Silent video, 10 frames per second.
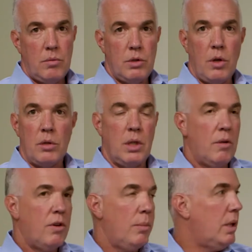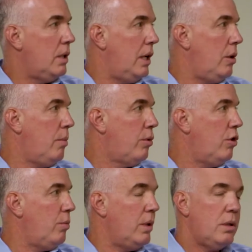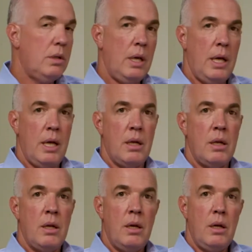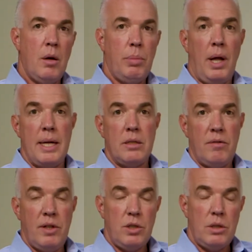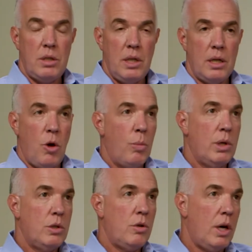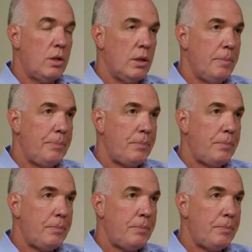resulting from continued improvements in appliance efficiency and home construction.